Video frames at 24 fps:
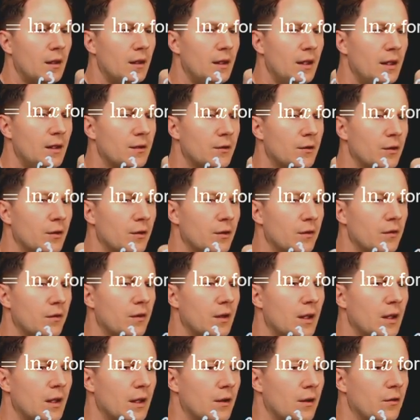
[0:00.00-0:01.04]
integrand
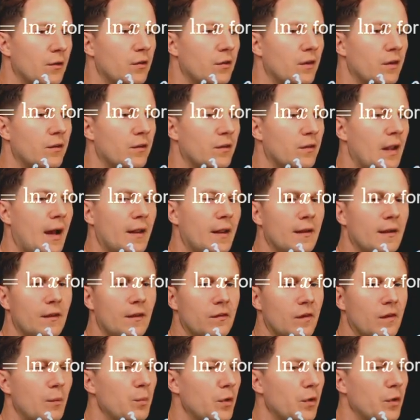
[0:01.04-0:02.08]
in a sl slightly
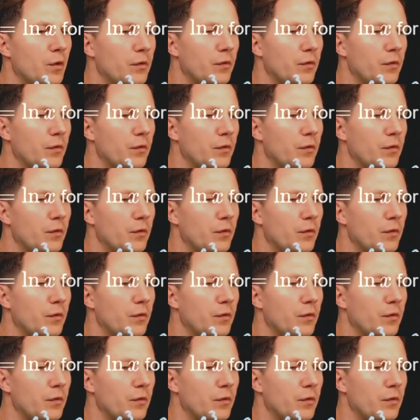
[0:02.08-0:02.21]
simpler